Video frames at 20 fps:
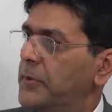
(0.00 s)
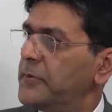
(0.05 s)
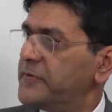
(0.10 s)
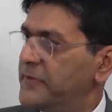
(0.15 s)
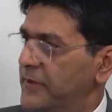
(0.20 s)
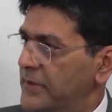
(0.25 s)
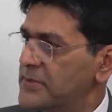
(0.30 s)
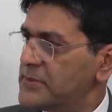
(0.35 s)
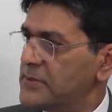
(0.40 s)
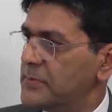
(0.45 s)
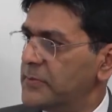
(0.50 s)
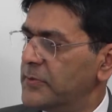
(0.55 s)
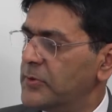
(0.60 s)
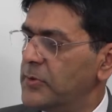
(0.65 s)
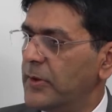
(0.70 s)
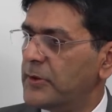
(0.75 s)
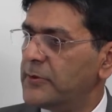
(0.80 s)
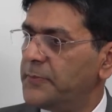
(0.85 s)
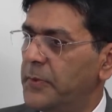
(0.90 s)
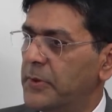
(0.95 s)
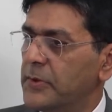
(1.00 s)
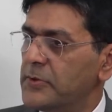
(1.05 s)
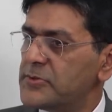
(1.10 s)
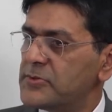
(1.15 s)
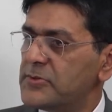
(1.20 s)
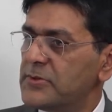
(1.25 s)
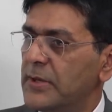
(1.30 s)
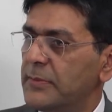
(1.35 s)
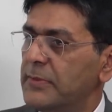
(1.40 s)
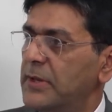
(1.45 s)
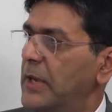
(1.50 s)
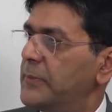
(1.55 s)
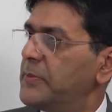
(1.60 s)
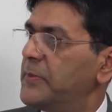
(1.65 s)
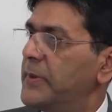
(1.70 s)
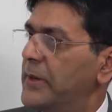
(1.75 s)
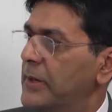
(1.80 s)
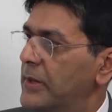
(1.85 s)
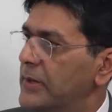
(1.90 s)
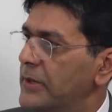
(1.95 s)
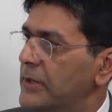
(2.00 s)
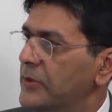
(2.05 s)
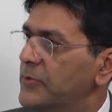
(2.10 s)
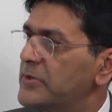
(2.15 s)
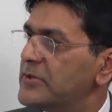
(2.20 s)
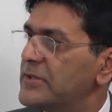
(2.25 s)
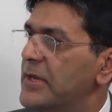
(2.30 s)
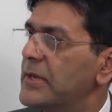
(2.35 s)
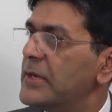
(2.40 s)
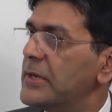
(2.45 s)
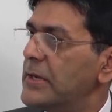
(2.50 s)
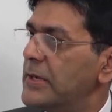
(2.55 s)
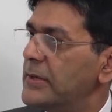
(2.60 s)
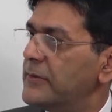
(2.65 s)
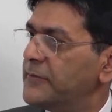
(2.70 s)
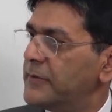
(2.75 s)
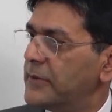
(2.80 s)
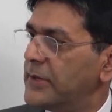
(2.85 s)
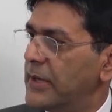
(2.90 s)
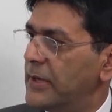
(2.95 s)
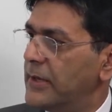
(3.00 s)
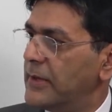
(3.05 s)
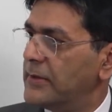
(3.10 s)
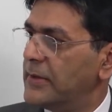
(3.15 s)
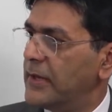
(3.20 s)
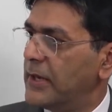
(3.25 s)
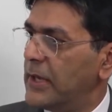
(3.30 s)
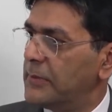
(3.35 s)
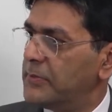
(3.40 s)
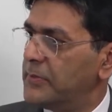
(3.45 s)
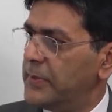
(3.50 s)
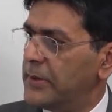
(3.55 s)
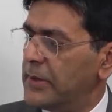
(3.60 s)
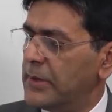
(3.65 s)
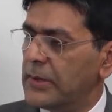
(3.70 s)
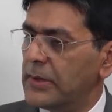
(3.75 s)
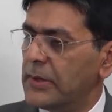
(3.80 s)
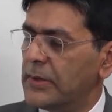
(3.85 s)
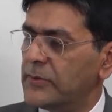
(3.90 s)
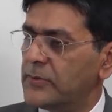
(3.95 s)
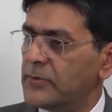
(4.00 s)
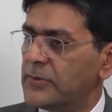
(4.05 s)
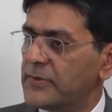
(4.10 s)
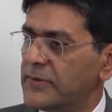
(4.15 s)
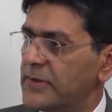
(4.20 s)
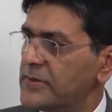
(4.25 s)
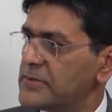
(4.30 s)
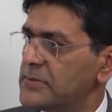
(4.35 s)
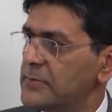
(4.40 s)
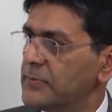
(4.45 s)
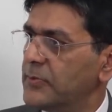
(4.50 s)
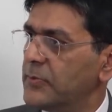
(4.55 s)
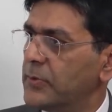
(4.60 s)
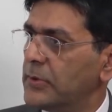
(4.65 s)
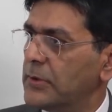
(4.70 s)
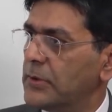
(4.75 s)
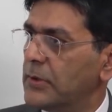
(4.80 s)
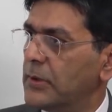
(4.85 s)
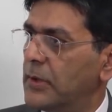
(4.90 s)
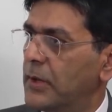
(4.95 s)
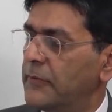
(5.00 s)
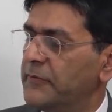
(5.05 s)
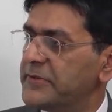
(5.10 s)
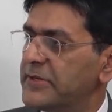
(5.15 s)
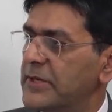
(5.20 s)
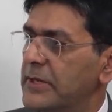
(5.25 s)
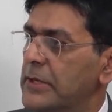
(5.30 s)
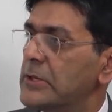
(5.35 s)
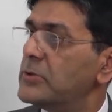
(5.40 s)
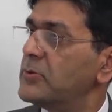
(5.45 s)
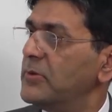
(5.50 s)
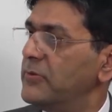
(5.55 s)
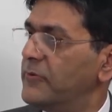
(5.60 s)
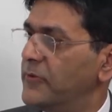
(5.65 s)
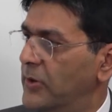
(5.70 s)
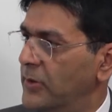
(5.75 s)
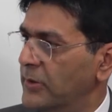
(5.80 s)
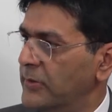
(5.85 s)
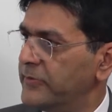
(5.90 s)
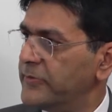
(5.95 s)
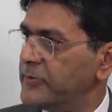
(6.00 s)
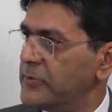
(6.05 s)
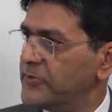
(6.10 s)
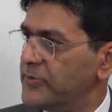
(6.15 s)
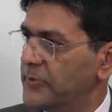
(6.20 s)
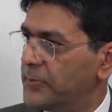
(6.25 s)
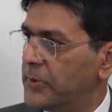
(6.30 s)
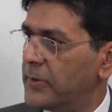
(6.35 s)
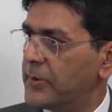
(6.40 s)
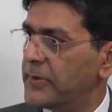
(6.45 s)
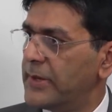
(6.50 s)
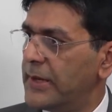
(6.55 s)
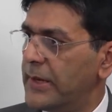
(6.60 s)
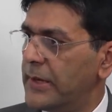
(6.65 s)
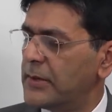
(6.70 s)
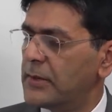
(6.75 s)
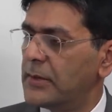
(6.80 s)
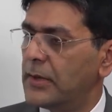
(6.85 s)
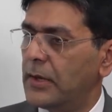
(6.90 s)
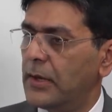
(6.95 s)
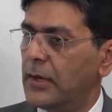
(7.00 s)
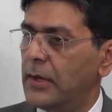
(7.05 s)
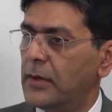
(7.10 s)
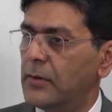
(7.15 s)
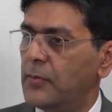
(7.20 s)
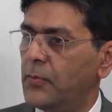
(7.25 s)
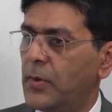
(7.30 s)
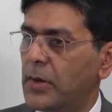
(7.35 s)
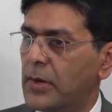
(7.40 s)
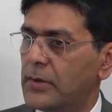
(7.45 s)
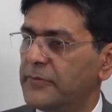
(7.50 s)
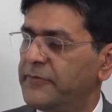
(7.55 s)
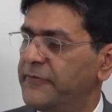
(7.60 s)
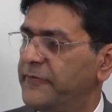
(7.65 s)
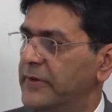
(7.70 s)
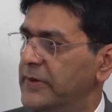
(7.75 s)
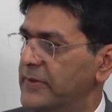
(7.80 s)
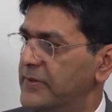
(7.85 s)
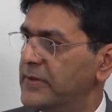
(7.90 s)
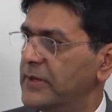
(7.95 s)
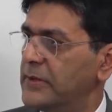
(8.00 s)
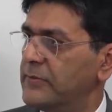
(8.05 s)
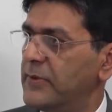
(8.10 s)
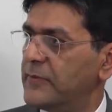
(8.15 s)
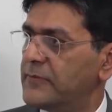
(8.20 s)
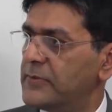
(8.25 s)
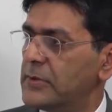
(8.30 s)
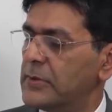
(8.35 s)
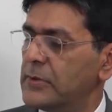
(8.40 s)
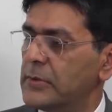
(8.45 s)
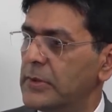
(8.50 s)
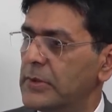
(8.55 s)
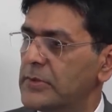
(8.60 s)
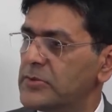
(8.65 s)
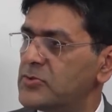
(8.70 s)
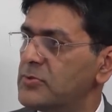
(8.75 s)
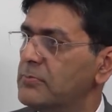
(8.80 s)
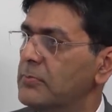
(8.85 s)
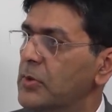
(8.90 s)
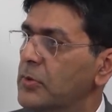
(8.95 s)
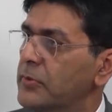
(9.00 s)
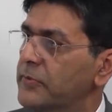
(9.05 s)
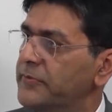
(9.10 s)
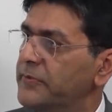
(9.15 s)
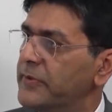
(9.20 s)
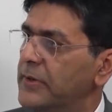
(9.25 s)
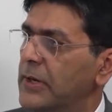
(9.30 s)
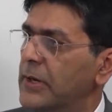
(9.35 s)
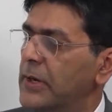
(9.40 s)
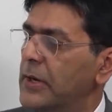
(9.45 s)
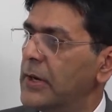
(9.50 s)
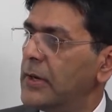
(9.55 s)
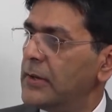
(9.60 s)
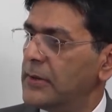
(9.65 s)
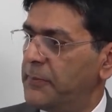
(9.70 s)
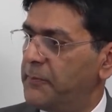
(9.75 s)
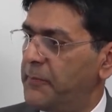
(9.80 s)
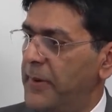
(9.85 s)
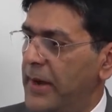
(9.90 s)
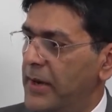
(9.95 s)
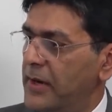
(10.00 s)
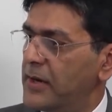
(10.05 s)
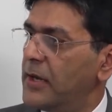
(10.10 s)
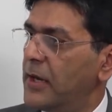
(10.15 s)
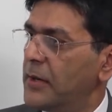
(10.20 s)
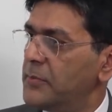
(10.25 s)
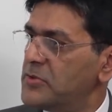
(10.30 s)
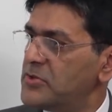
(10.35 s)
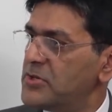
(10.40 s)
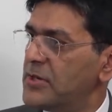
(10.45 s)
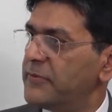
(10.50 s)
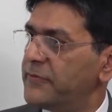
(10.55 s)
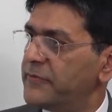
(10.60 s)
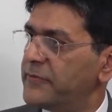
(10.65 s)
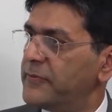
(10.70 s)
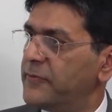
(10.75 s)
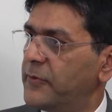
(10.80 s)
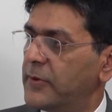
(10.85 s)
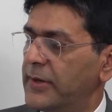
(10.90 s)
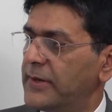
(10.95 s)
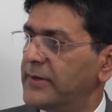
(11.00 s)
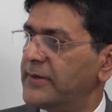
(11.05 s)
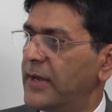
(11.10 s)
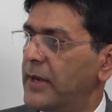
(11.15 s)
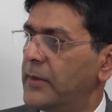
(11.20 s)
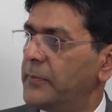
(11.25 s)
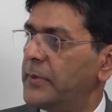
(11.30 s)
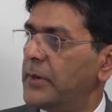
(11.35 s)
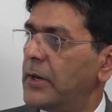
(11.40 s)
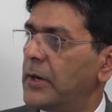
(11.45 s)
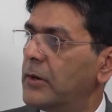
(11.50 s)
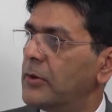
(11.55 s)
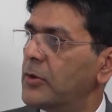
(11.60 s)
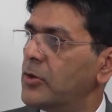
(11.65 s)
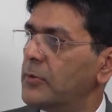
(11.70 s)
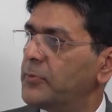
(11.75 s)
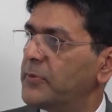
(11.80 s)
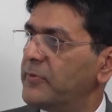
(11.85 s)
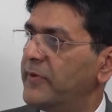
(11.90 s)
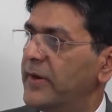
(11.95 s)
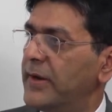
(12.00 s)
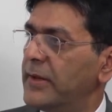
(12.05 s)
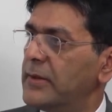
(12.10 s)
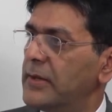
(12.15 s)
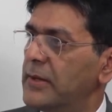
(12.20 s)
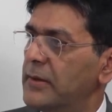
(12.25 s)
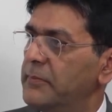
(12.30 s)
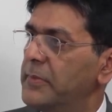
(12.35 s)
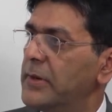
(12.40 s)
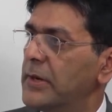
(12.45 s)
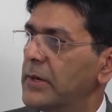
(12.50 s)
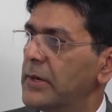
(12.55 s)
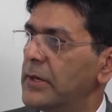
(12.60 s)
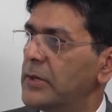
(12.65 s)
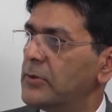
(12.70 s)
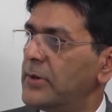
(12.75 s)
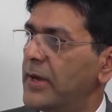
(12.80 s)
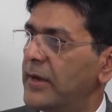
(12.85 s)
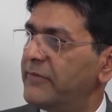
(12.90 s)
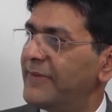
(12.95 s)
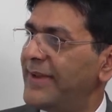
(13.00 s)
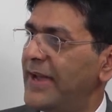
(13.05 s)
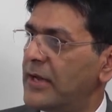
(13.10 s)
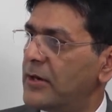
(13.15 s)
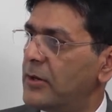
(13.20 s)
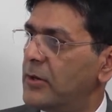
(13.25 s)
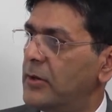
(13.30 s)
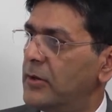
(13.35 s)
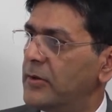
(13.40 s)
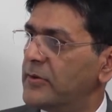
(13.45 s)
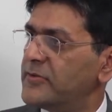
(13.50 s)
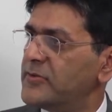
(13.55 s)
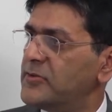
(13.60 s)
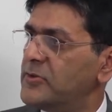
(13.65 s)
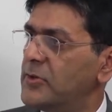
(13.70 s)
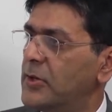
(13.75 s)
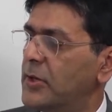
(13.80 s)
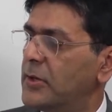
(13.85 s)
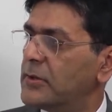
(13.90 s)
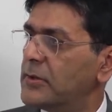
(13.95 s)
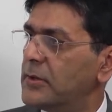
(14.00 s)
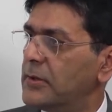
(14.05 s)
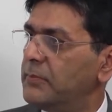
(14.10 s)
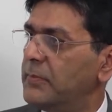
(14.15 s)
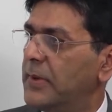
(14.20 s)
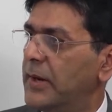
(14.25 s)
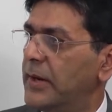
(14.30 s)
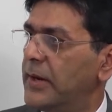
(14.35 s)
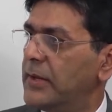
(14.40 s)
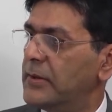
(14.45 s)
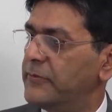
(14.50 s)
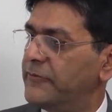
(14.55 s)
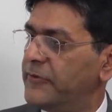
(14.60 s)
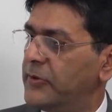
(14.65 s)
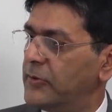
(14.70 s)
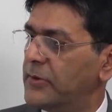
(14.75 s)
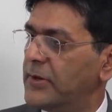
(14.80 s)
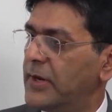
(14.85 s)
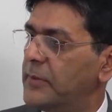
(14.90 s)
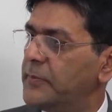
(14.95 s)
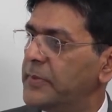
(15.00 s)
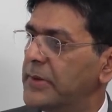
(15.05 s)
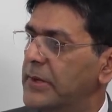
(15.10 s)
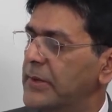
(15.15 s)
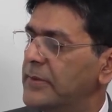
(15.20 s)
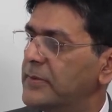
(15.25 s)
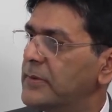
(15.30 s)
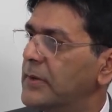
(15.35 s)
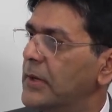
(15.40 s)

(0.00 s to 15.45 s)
systems, you expose to them capabilities which they need for their capabilities. So the systems will obviously need to evolve to support that. And one of the first things we have to do is to move the paradigm shift. For example, how do you provide the ability to have catalogs not in the phone companies'